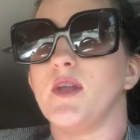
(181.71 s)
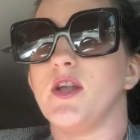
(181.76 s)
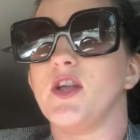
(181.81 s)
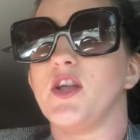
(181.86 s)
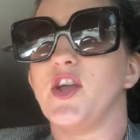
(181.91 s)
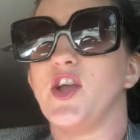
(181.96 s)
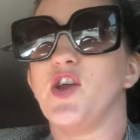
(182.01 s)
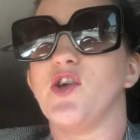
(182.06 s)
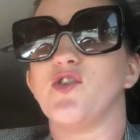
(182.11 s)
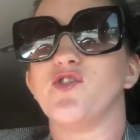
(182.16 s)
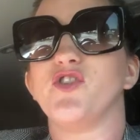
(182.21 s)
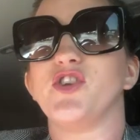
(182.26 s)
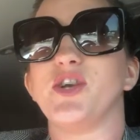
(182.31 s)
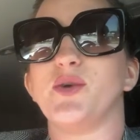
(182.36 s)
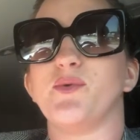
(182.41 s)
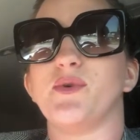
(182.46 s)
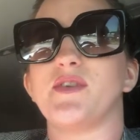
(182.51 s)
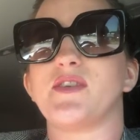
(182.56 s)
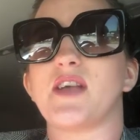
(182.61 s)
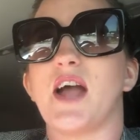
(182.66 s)
you know, she
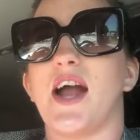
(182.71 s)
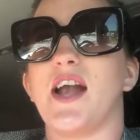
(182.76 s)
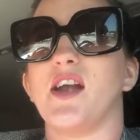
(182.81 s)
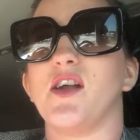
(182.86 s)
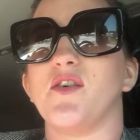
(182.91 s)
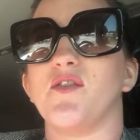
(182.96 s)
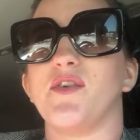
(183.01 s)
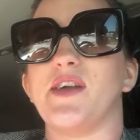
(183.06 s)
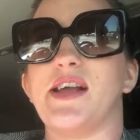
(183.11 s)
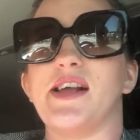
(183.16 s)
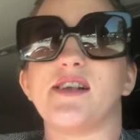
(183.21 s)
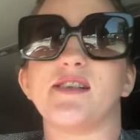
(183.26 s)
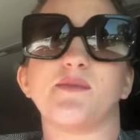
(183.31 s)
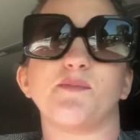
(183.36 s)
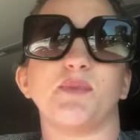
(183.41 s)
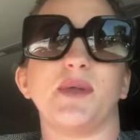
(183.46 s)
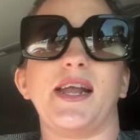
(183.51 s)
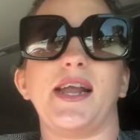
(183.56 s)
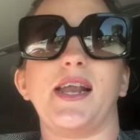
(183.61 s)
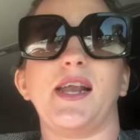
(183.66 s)
was kind of
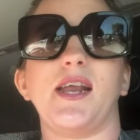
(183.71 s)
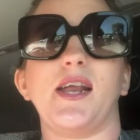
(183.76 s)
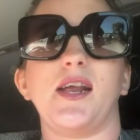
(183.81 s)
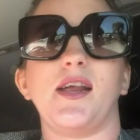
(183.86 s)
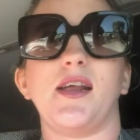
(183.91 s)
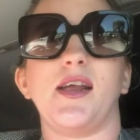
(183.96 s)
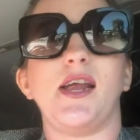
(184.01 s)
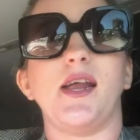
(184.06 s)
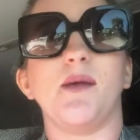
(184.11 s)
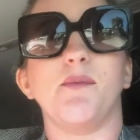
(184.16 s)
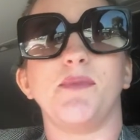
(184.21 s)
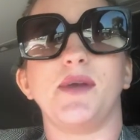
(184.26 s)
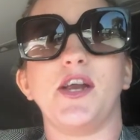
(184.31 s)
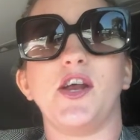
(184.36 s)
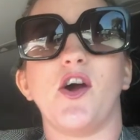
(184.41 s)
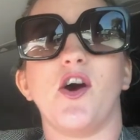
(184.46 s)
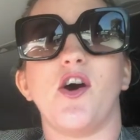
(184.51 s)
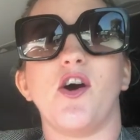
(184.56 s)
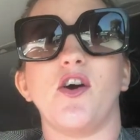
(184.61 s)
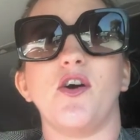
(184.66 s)
explaining
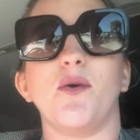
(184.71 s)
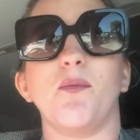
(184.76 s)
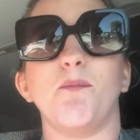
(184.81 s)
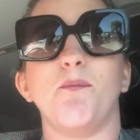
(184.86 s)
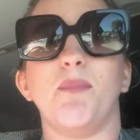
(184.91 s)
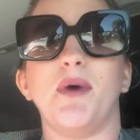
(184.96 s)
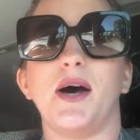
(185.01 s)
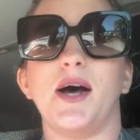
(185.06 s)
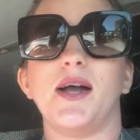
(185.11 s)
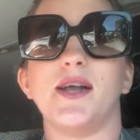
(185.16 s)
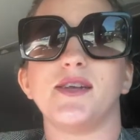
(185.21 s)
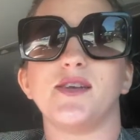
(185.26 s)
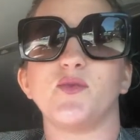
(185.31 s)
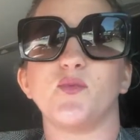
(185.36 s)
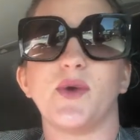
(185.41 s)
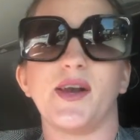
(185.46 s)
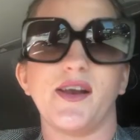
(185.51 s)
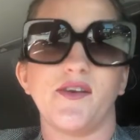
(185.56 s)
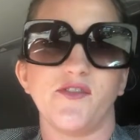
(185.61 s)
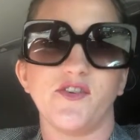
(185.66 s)
EMDR, but
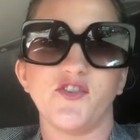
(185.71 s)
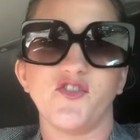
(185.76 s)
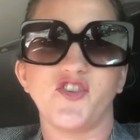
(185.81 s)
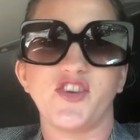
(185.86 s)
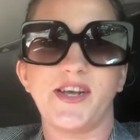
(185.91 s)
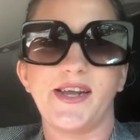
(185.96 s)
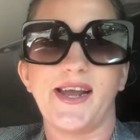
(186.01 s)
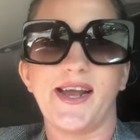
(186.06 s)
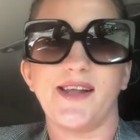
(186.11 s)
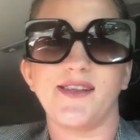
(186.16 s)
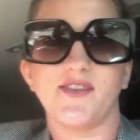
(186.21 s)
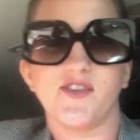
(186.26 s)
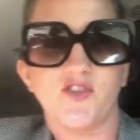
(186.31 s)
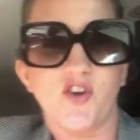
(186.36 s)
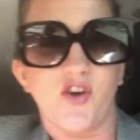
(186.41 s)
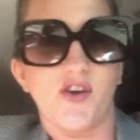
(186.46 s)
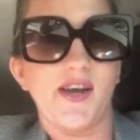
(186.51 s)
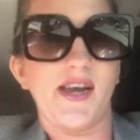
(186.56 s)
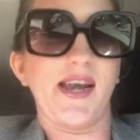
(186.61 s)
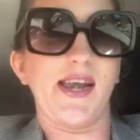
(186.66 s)
whenever she had
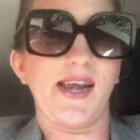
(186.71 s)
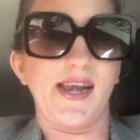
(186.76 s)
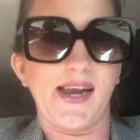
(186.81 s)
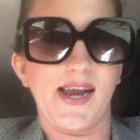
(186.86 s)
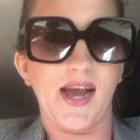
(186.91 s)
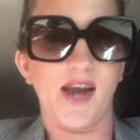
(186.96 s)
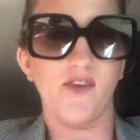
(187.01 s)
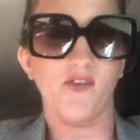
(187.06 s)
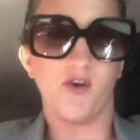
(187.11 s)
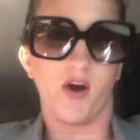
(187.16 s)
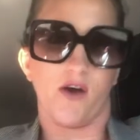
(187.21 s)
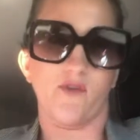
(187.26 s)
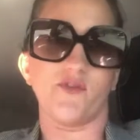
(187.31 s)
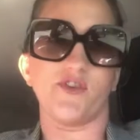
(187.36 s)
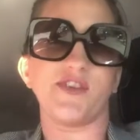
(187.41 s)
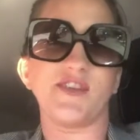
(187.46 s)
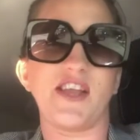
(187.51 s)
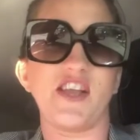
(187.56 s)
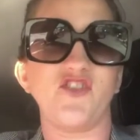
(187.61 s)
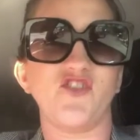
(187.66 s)
started any kind of
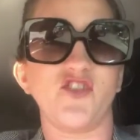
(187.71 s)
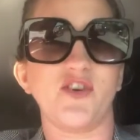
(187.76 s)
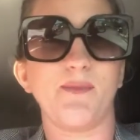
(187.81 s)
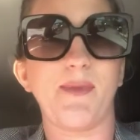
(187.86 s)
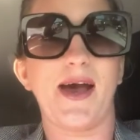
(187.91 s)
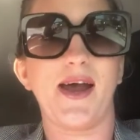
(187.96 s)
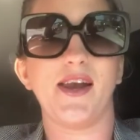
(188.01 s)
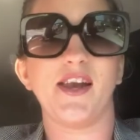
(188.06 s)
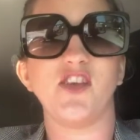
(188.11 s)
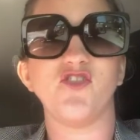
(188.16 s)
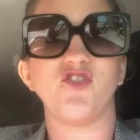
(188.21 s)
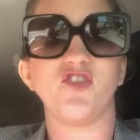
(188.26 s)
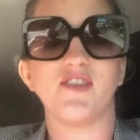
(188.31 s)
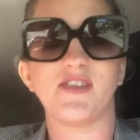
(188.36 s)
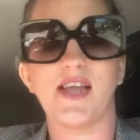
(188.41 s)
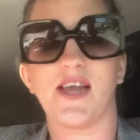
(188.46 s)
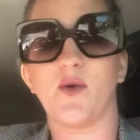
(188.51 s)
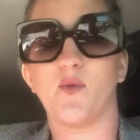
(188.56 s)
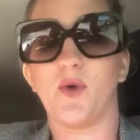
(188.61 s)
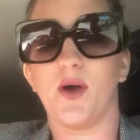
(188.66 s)
conversation about it, she's
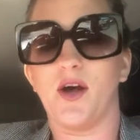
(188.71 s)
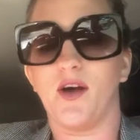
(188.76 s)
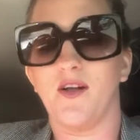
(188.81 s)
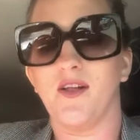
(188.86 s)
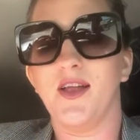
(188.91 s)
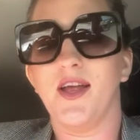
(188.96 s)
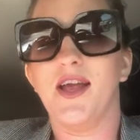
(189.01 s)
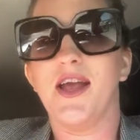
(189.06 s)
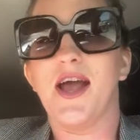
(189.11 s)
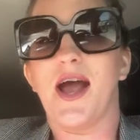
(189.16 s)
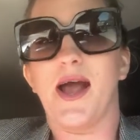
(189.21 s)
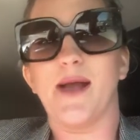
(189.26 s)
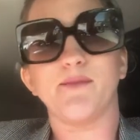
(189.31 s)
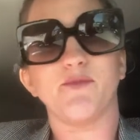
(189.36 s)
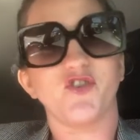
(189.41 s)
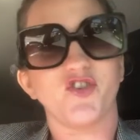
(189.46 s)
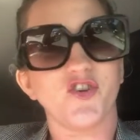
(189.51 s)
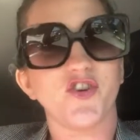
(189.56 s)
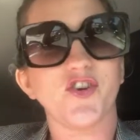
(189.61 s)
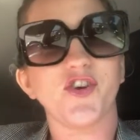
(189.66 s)
like, well, I'm
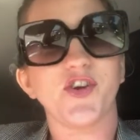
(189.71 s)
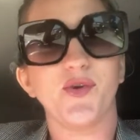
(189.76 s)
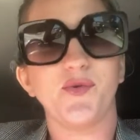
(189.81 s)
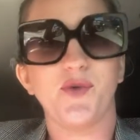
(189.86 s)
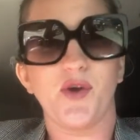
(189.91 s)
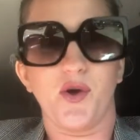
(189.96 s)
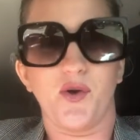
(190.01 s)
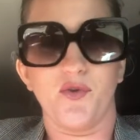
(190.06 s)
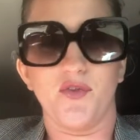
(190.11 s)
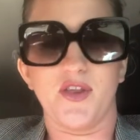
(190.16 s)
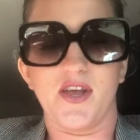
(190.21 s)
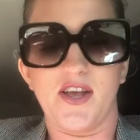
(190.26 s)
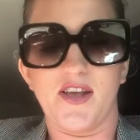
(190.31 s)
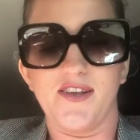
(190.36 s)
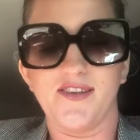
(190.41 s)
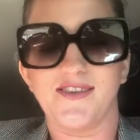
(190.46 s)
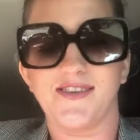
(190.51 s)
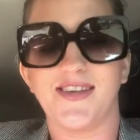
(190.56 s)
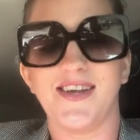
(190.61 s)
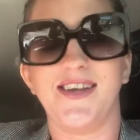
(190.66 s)
sure you know this